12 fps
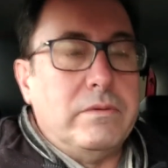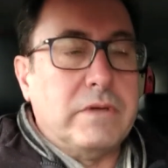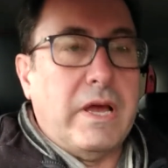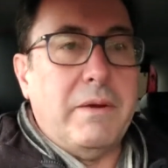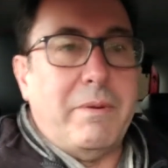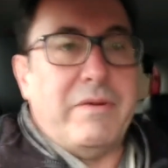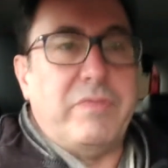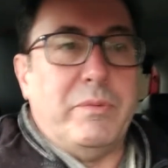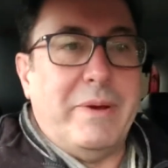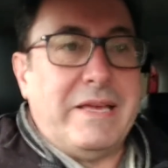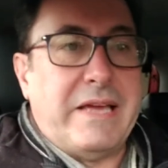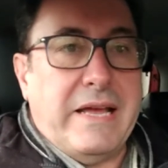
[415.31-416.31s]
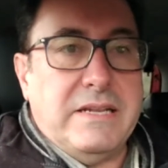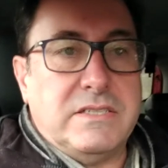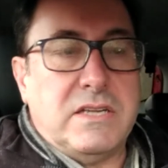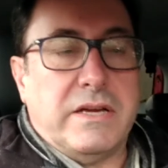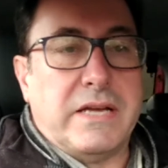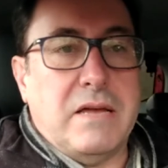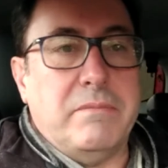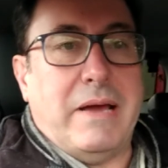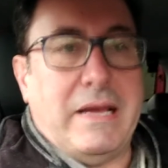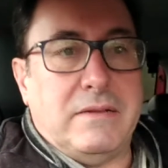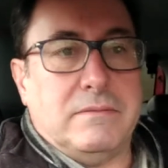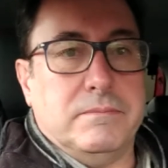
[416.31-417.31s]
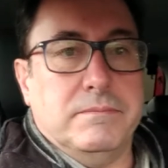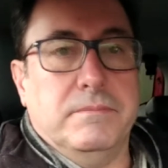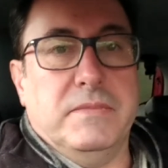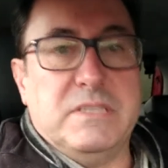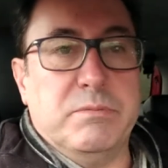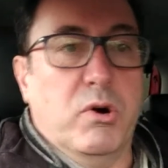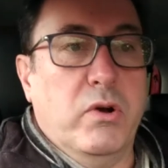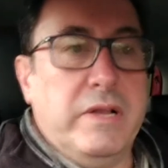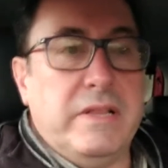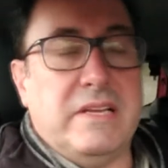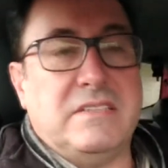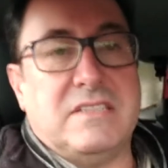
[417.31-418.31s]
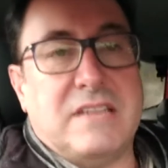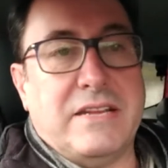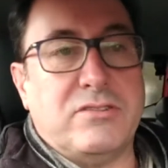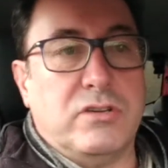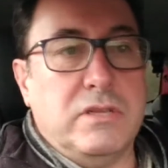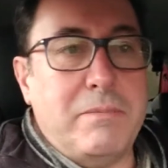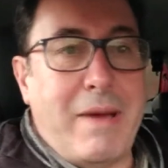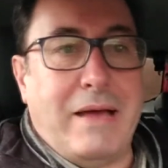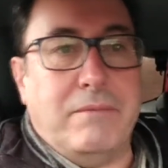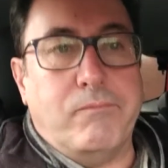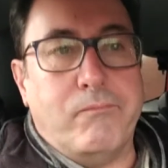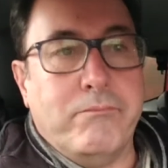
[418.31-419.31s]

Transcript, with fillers: Go away for the weekend, so I came back this morning. There's this letter on the map.